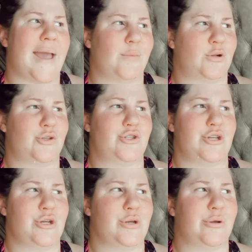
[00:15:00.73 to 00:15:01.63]
able
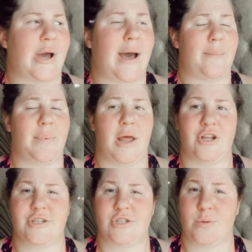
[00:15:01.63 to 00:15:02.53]
to
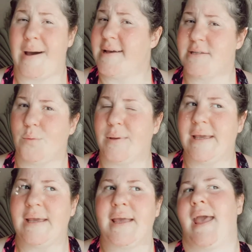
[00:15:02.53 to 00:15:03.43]
upload twice a
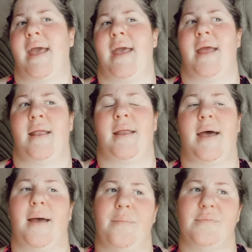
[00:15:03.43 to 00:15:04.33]
week,
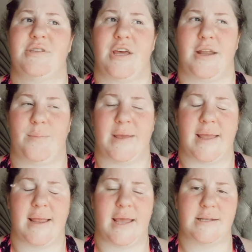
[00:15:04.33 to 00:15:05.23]
and so that we
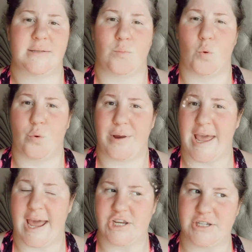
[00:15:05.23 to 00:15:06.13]
can get some more
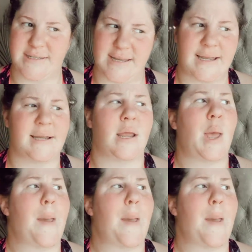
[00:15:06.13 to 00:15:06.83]
reactions in.